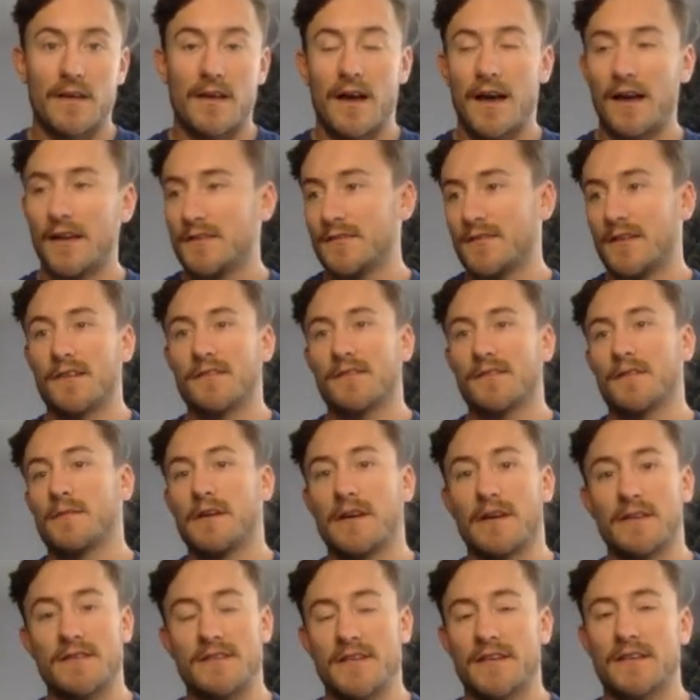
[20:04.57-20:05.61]
I saw
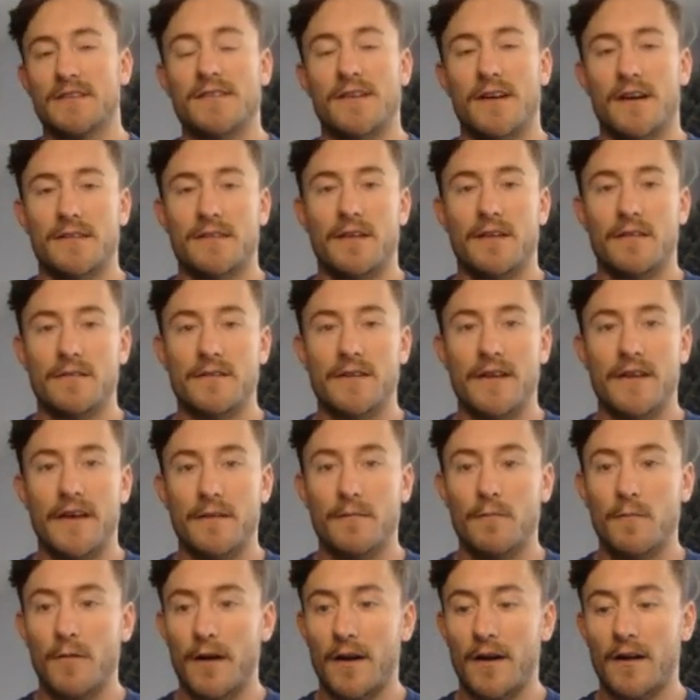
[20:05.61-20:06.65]
something on TikTok the other day
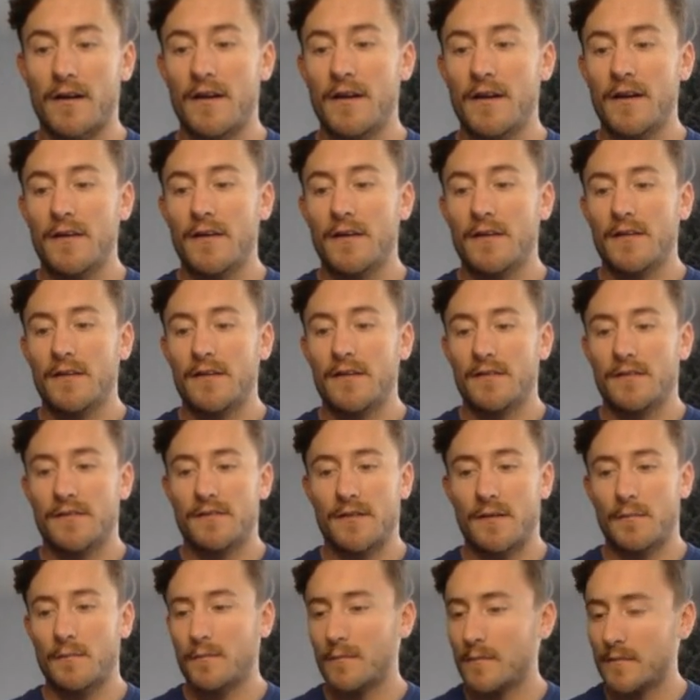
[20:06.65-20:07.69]
where
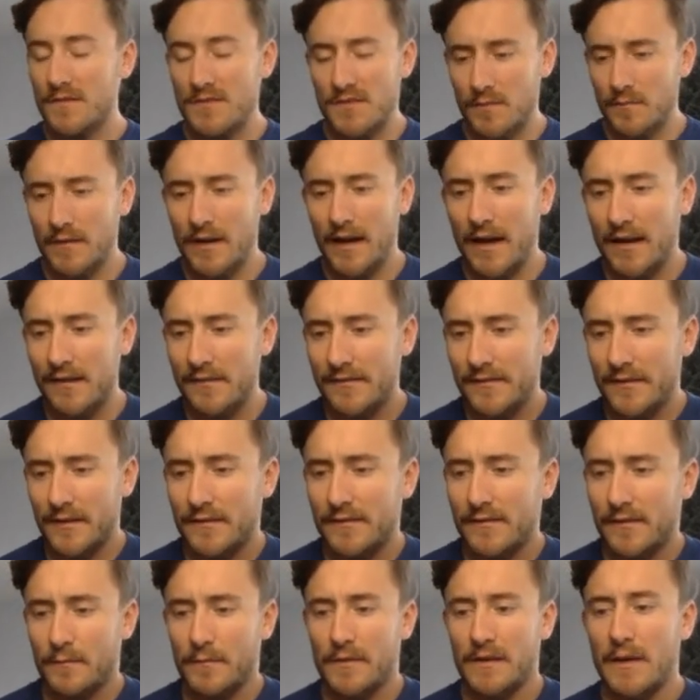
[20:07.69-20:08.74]
some guy said
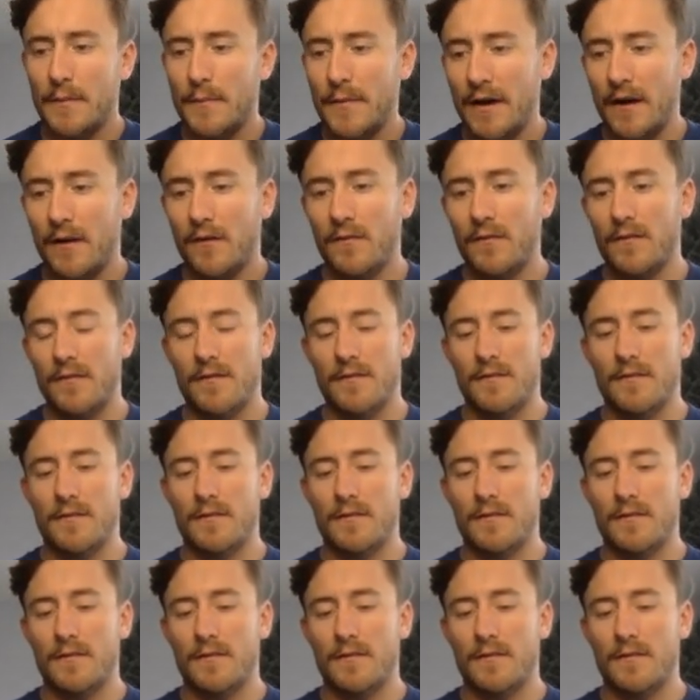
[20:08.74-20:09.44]
something about